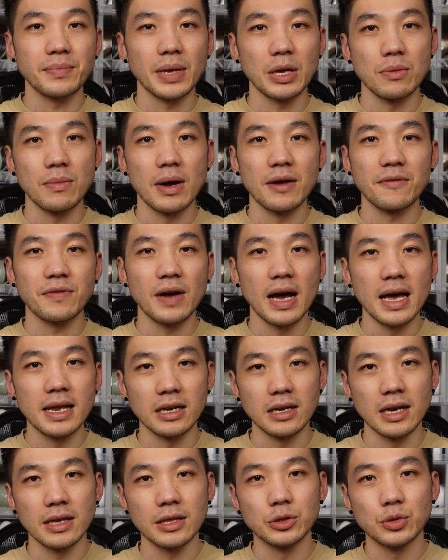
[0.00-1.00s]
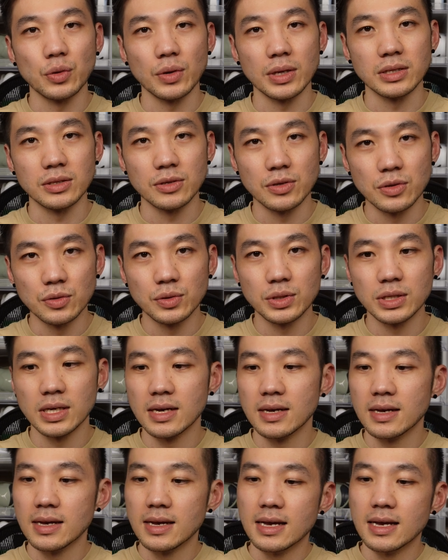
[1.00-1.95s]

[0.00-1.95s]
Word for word: that you might find in other Jordan 2s.